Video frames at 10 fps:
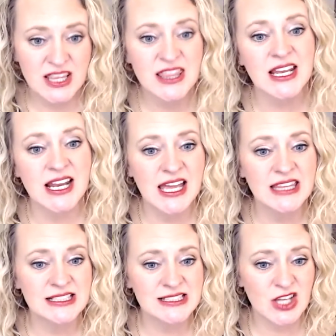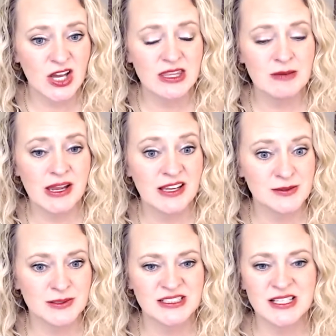Then I had this thought that my
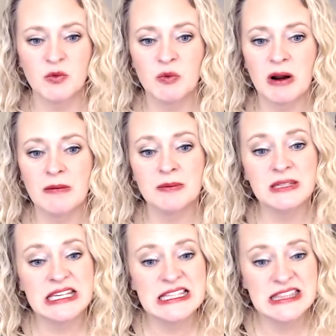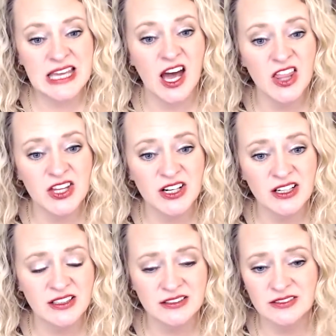husband and son will probably eat the
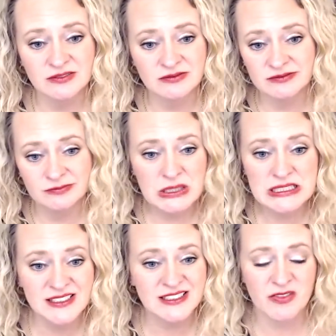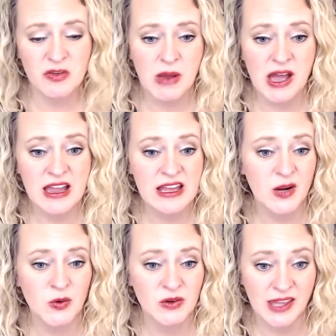other pieces of the pie and I
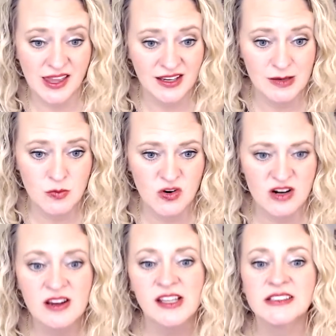won't get any more.